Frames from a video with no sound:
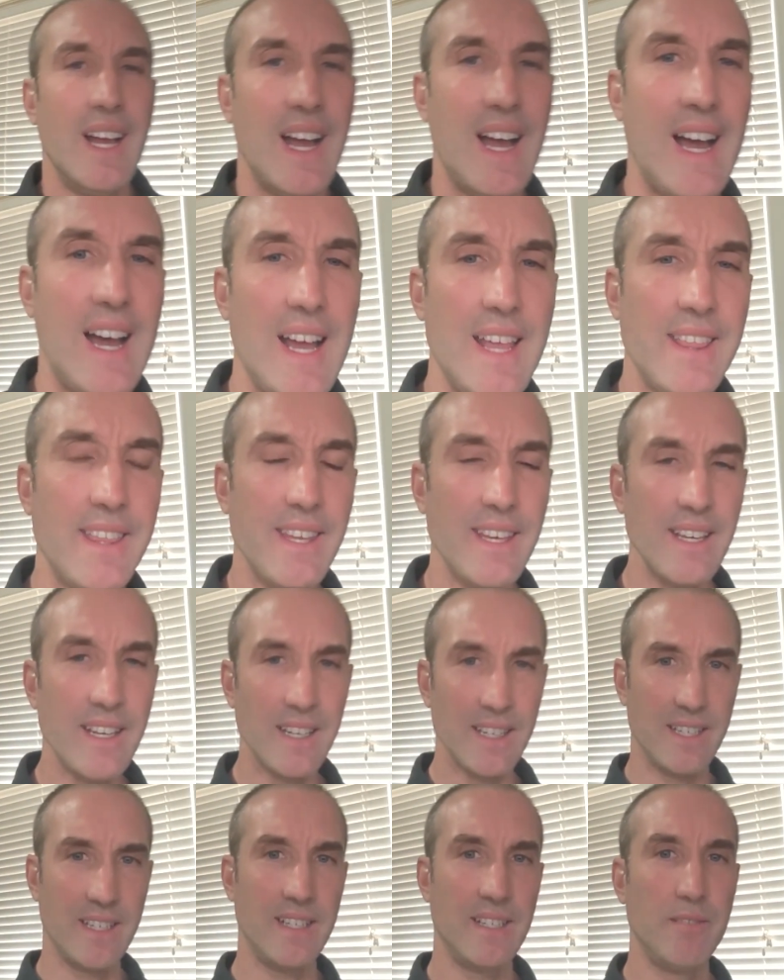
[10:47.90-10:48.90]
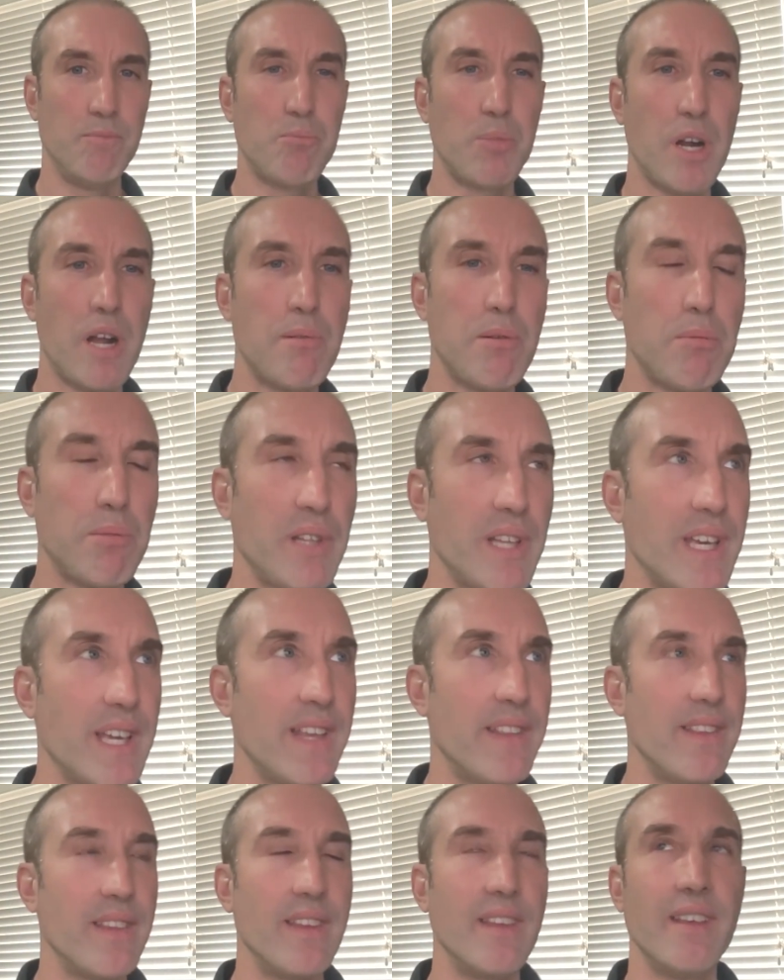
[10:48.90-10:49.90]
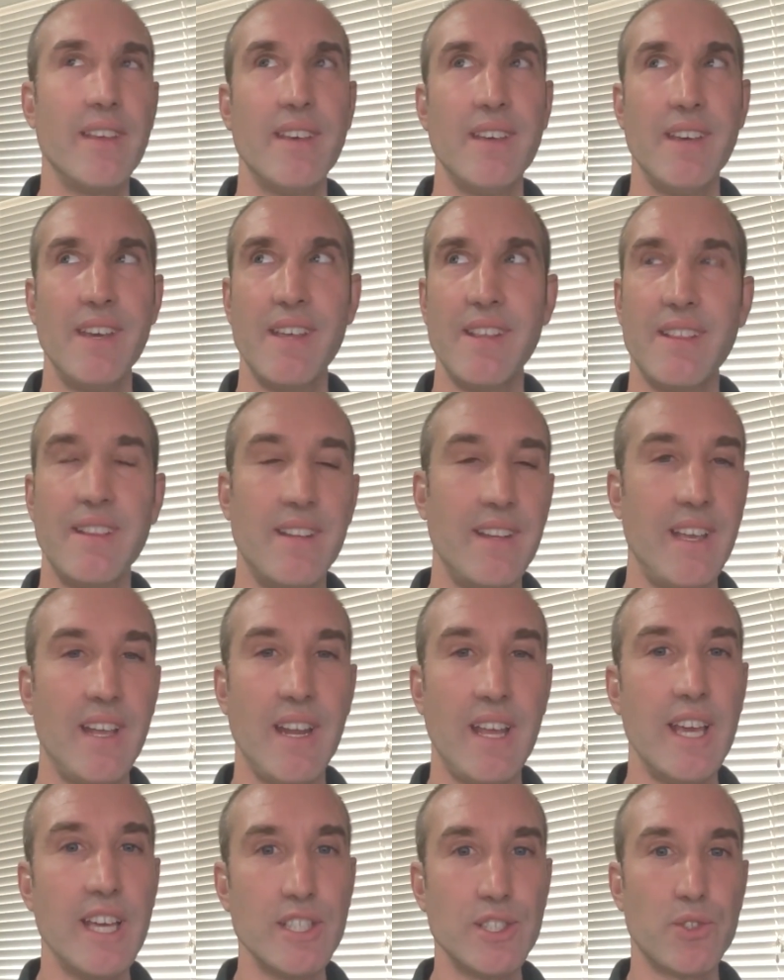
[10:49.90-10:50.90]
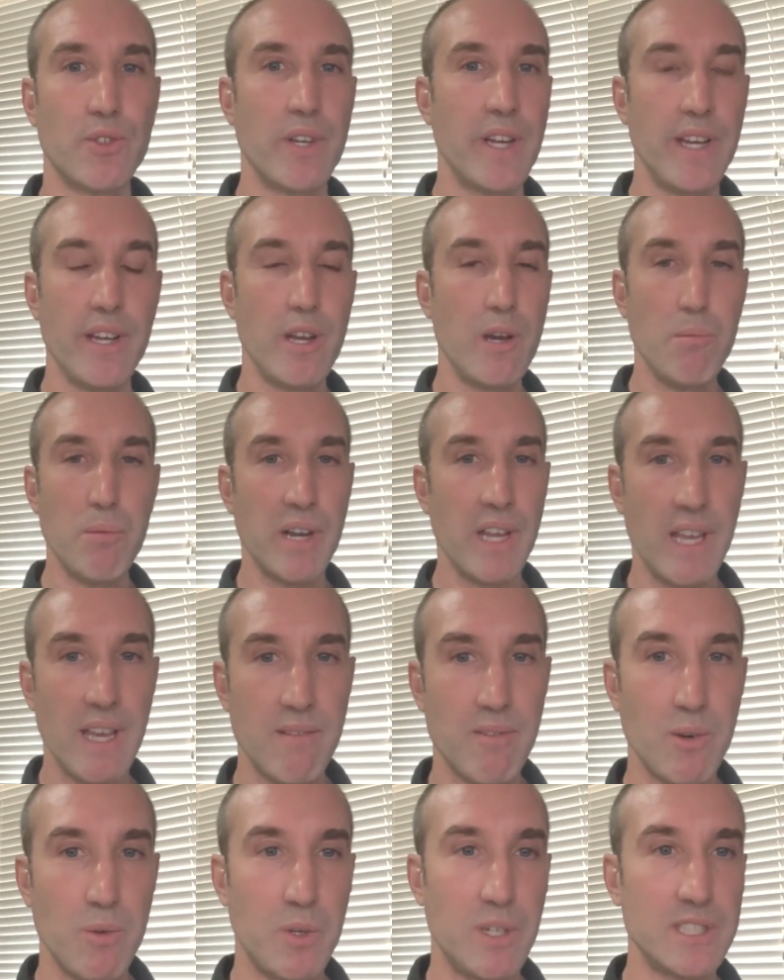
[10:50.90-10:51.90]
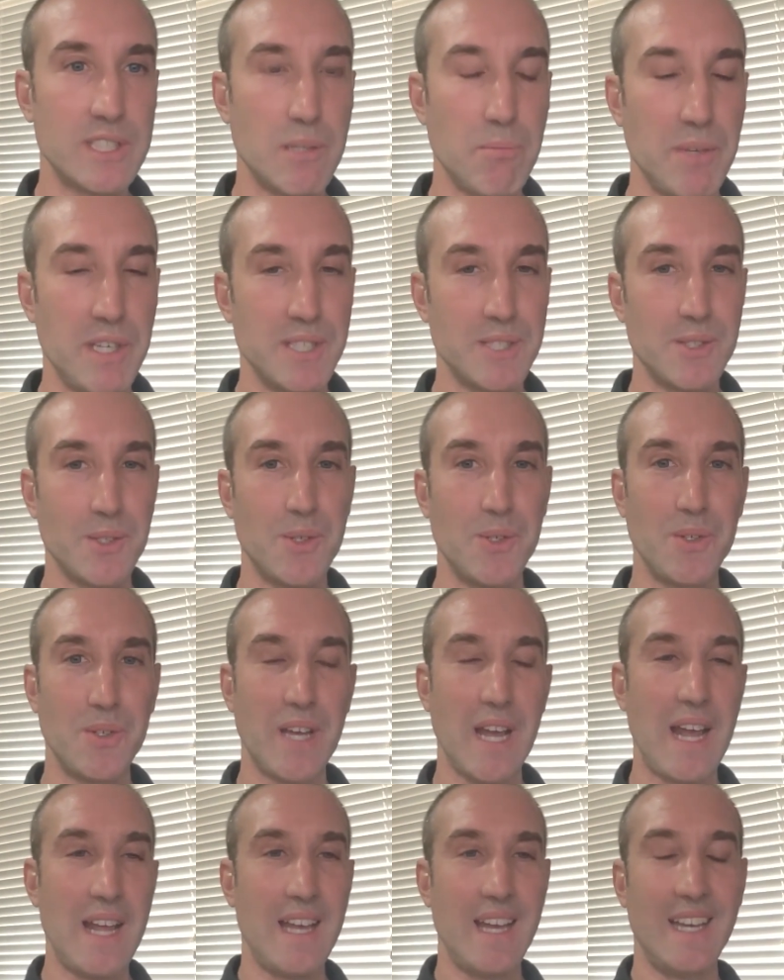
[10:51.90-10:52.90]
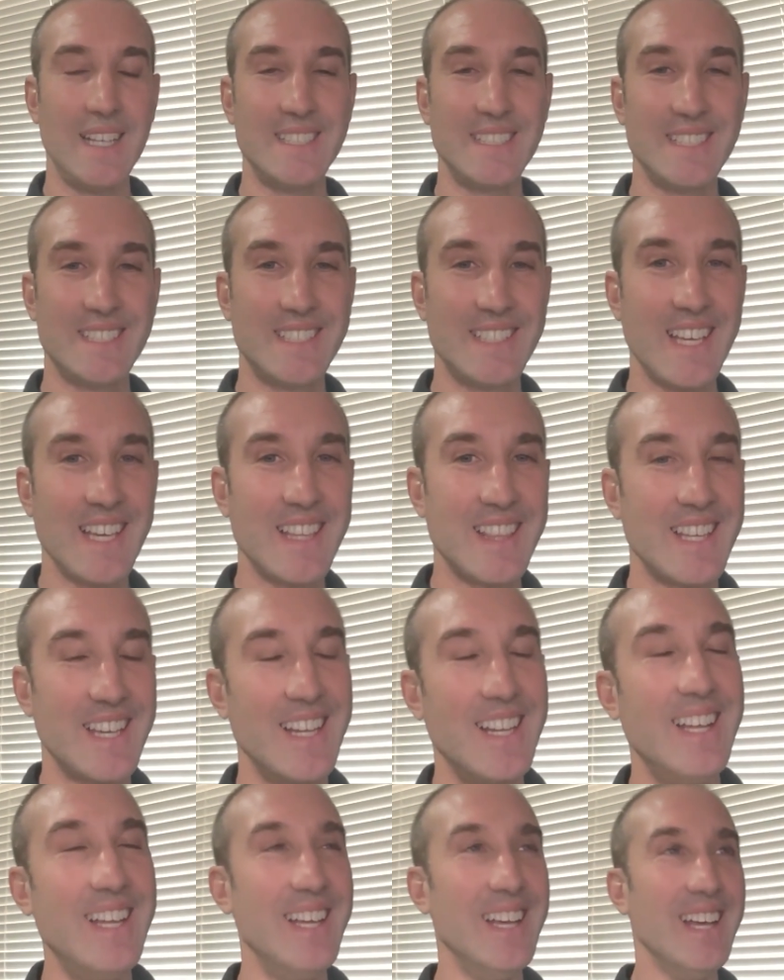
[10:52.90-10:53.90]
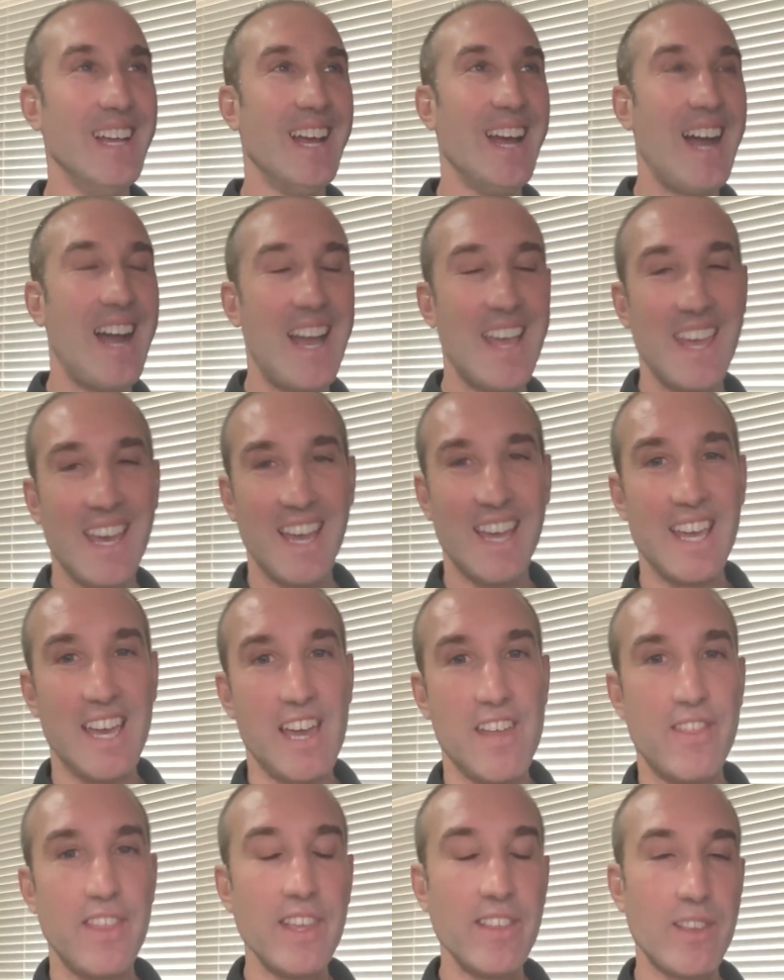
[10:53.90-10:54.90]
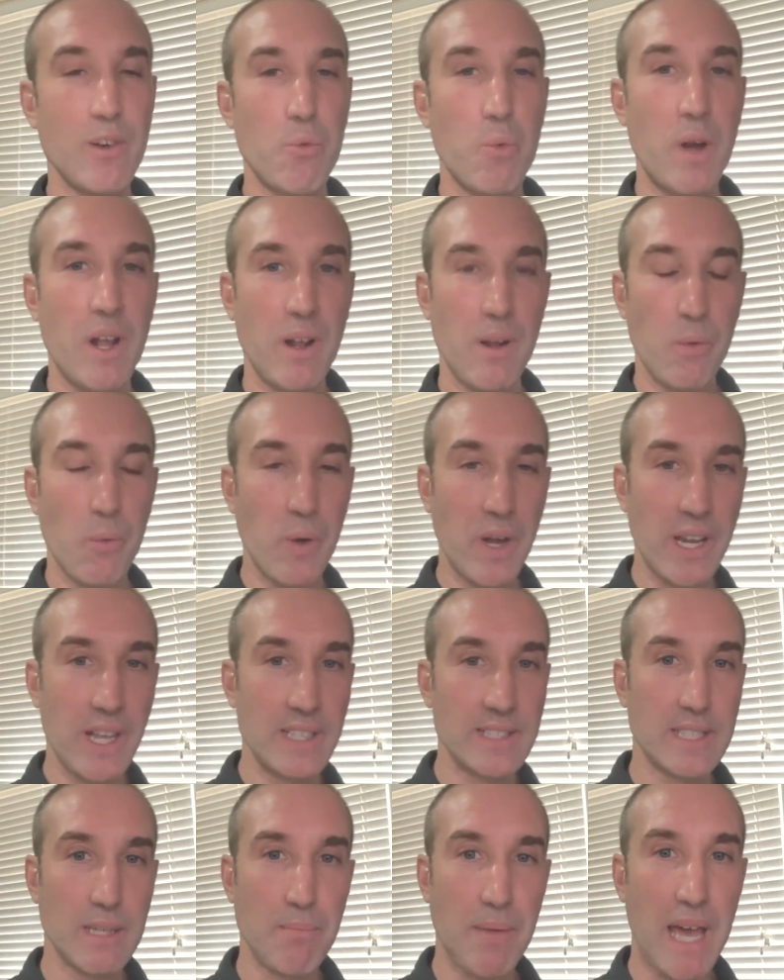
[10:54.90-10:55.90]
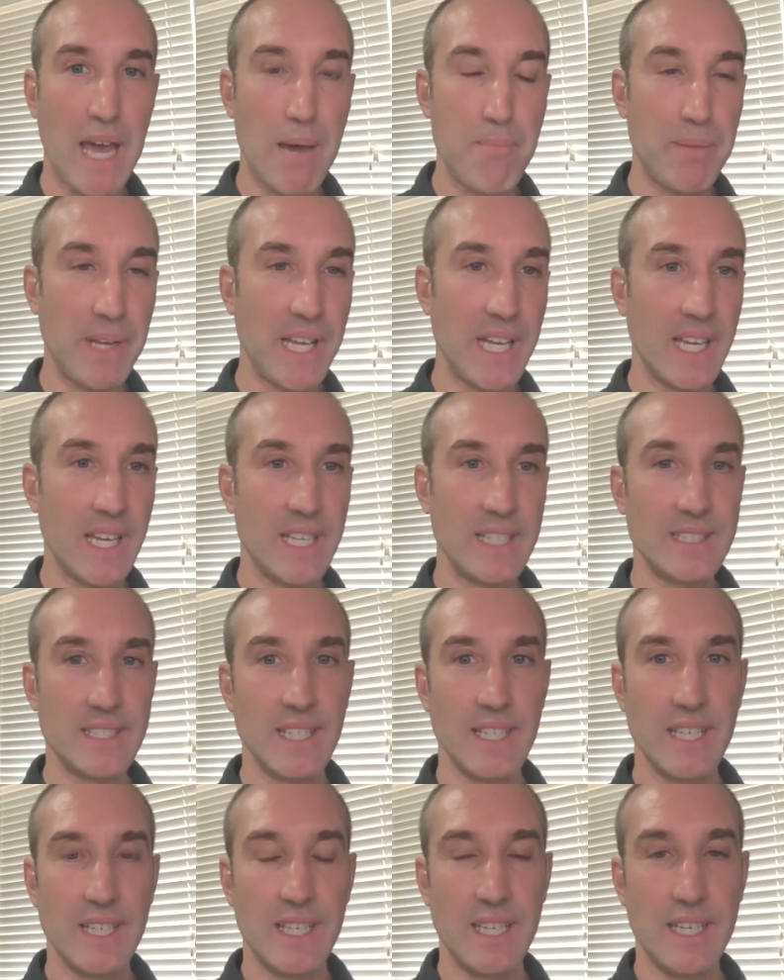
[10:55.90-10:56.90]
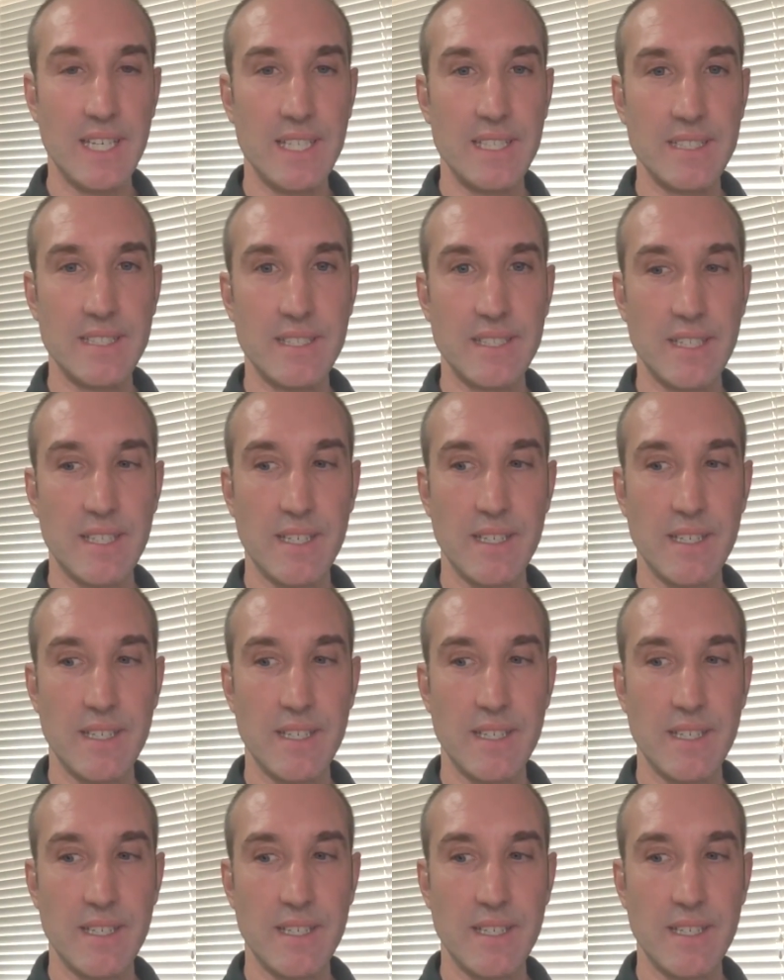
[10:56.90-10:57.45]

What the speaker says: I think probably in history, nobody ever wants to be sold. I just think that I think that what ends up happening is